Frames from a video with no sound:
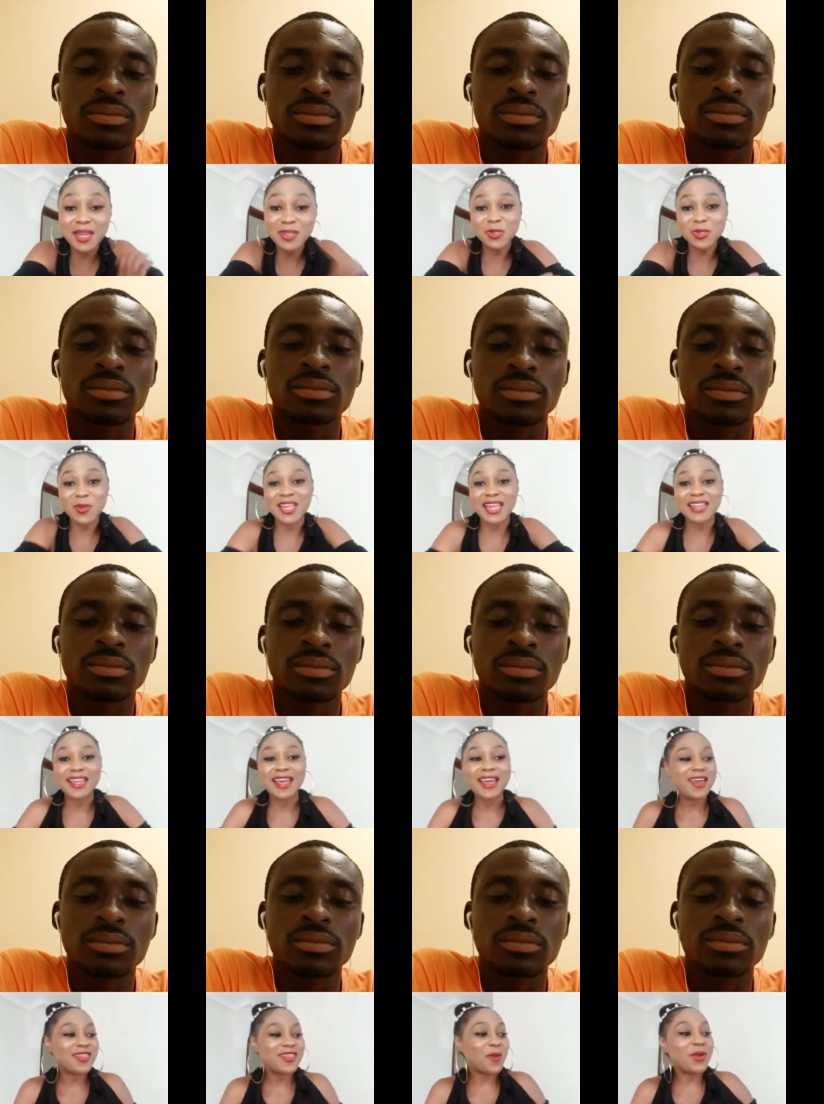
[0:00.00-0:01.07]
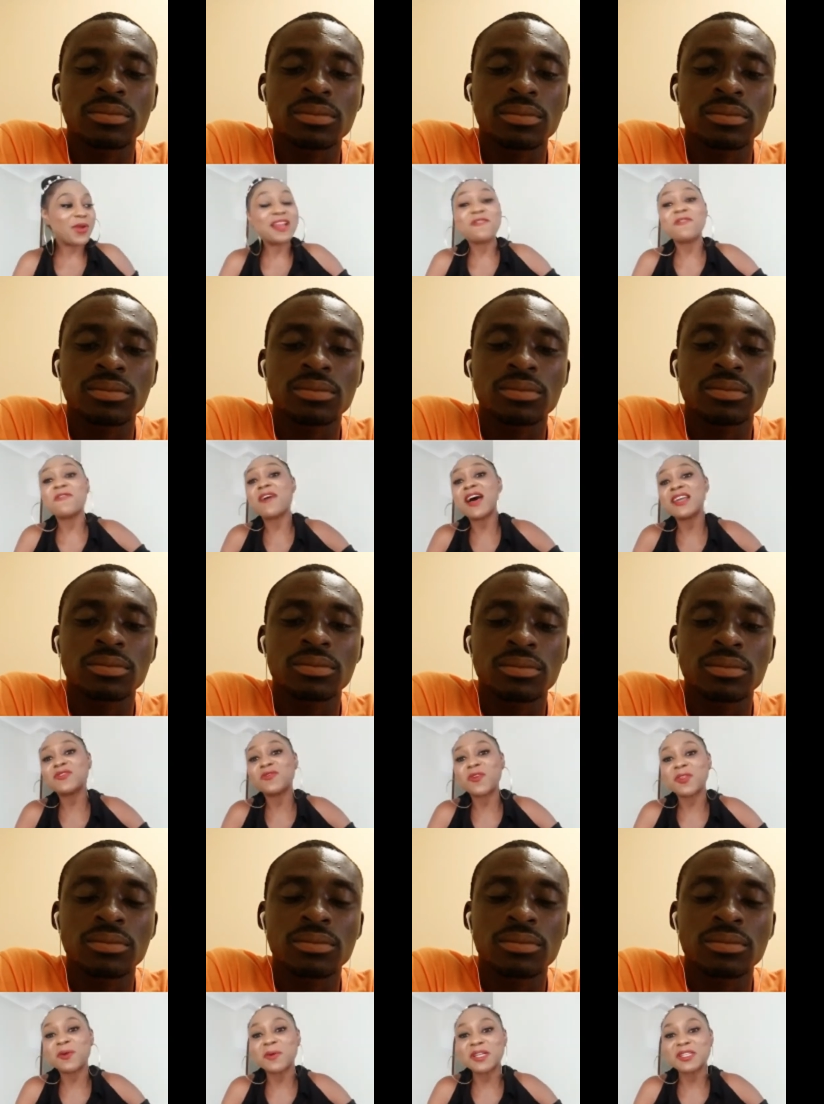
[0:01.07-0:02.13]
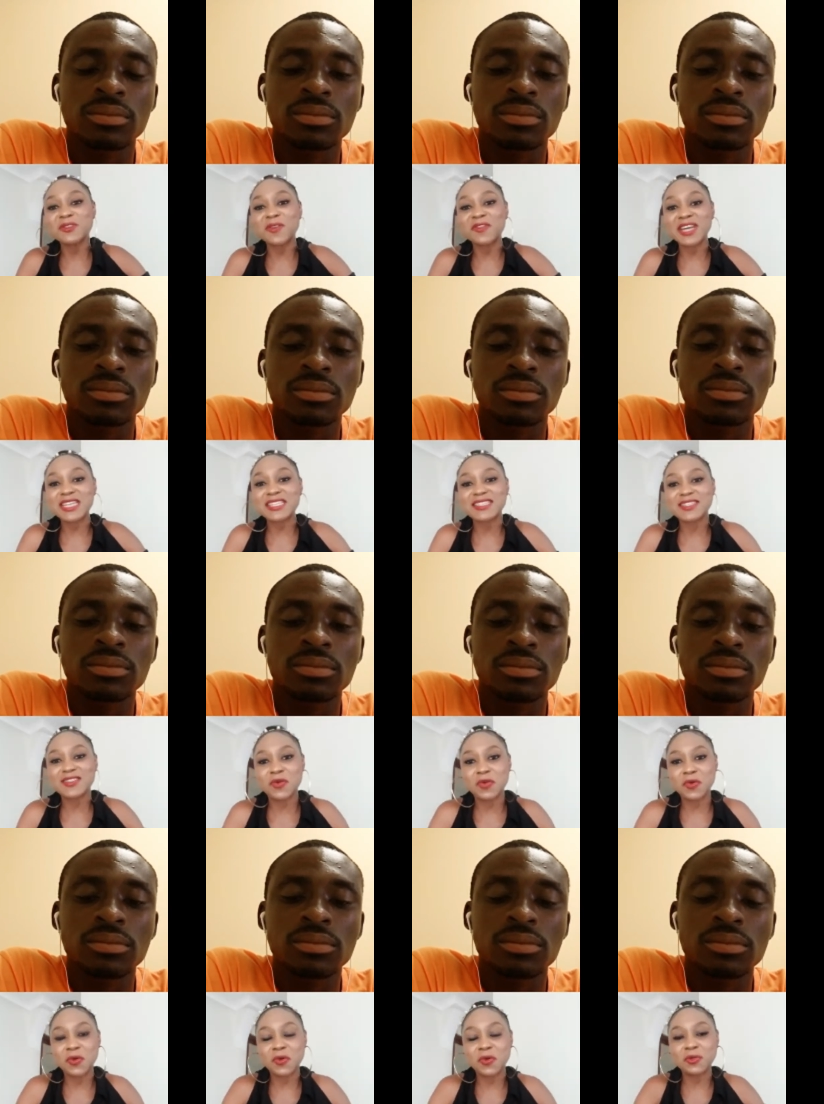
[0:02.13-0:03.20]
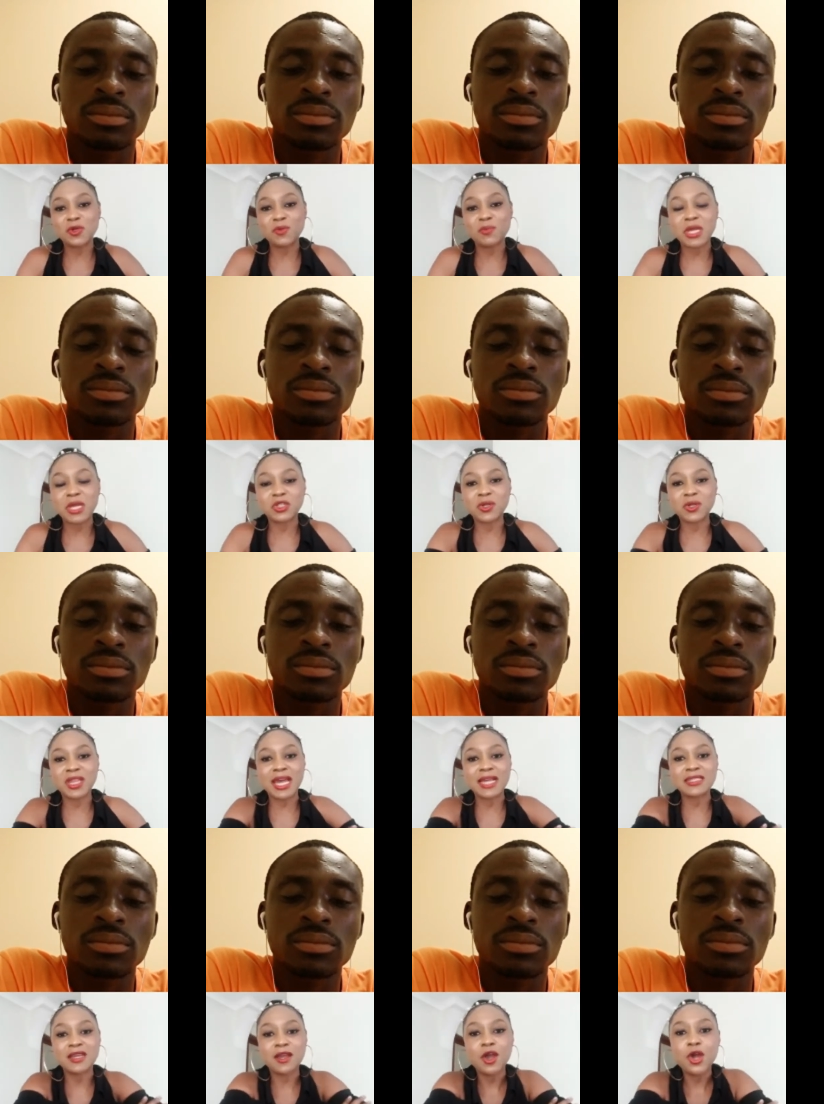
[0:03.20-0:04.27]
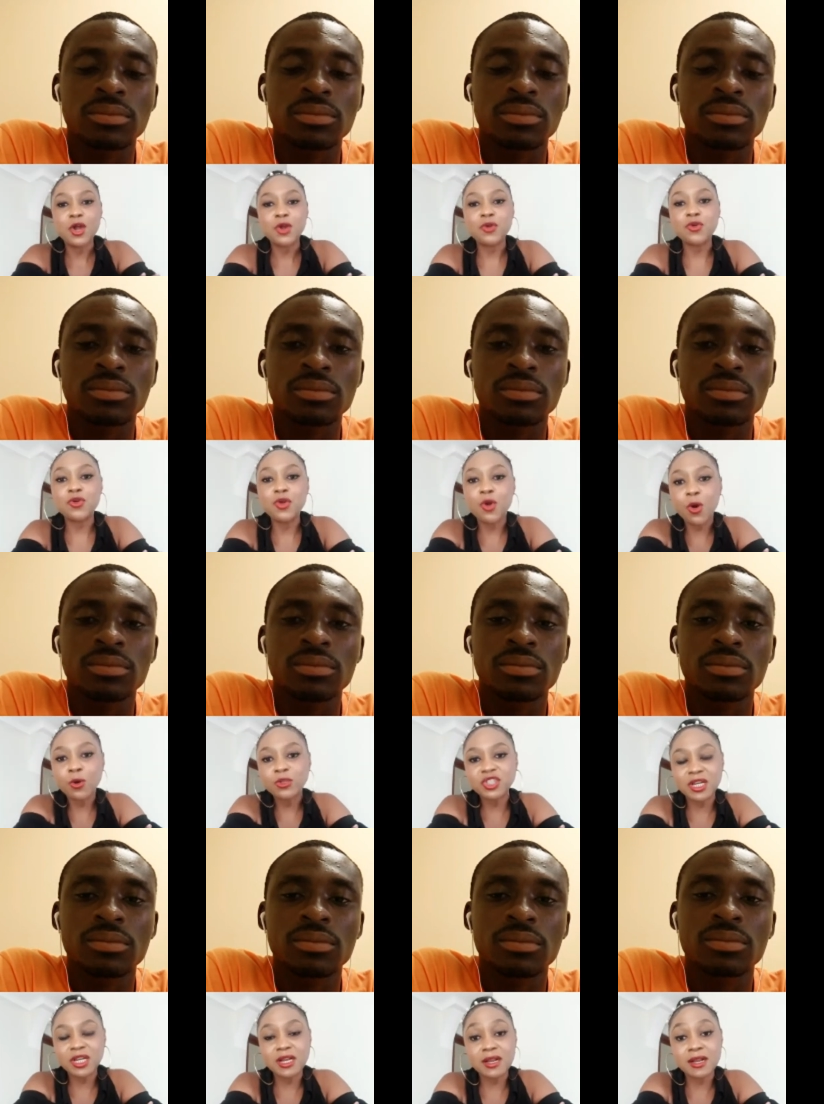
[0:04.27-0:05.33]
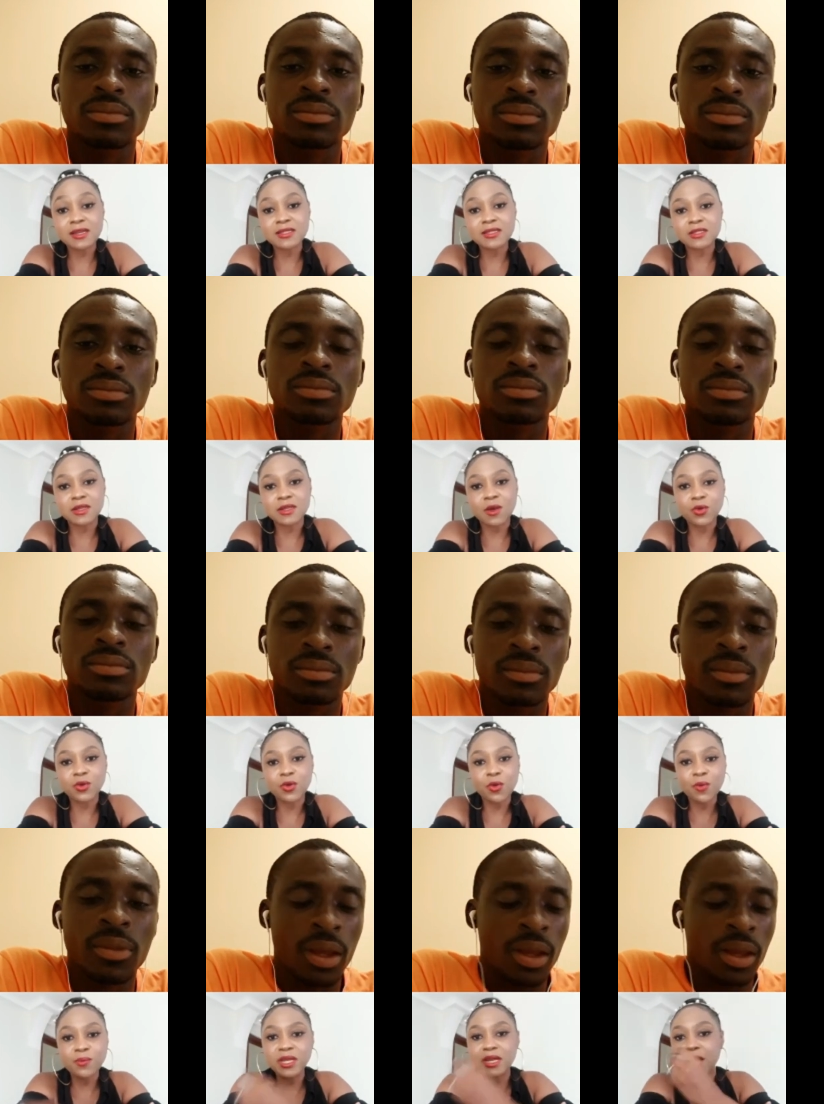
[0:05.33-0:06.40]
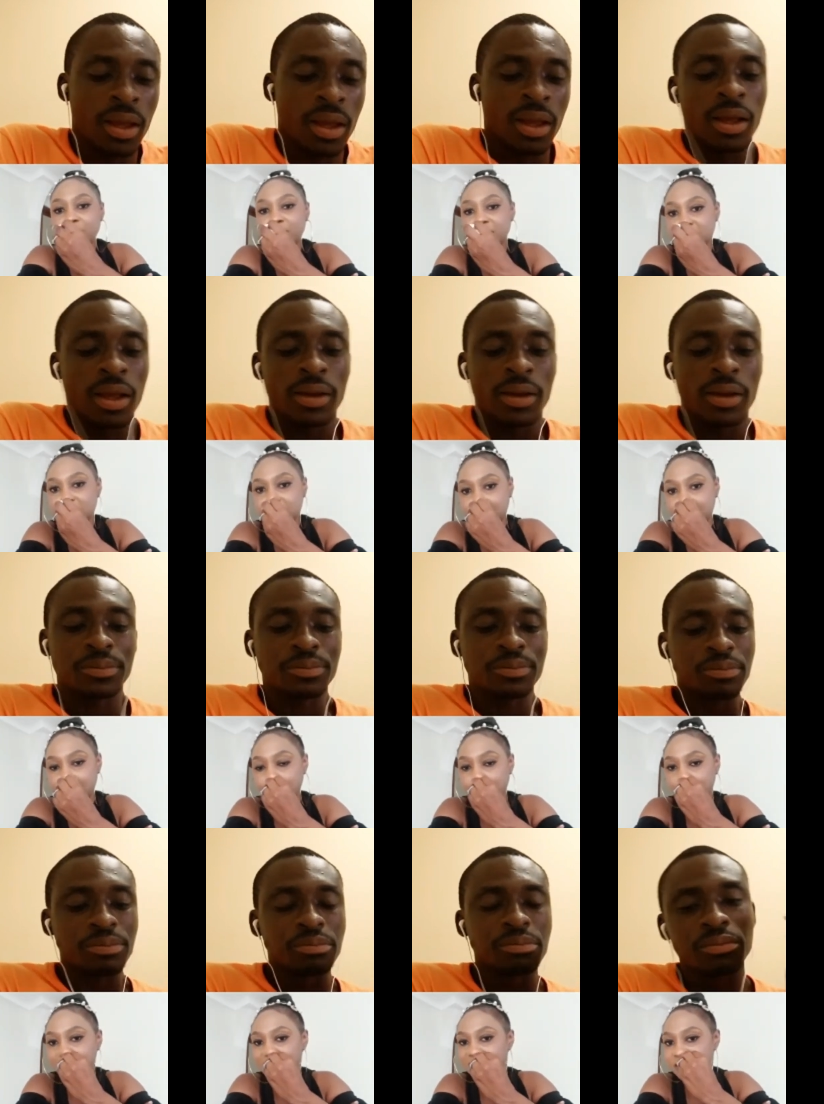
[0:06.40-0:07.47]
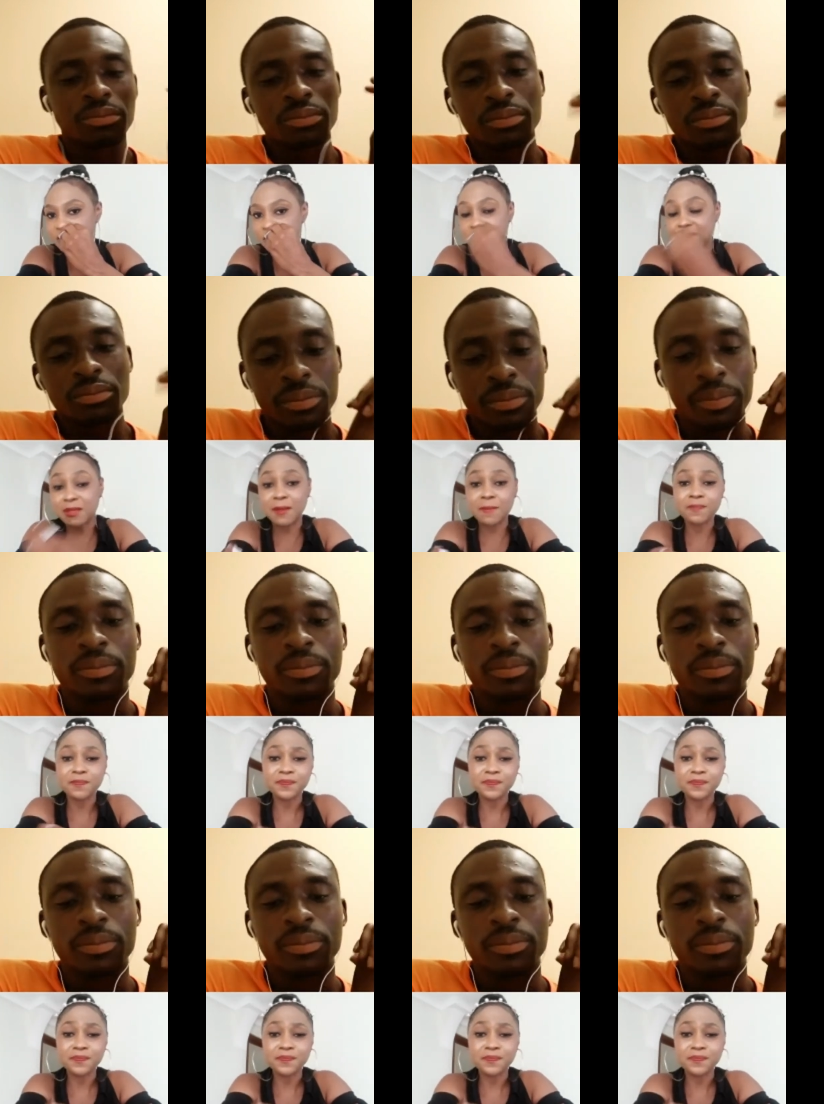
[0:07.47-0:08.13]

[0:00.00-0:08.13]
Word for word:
Speaker 1: sure that they really fight for the rest of us, you know, to make sure that no journalist or no media person, excuse me,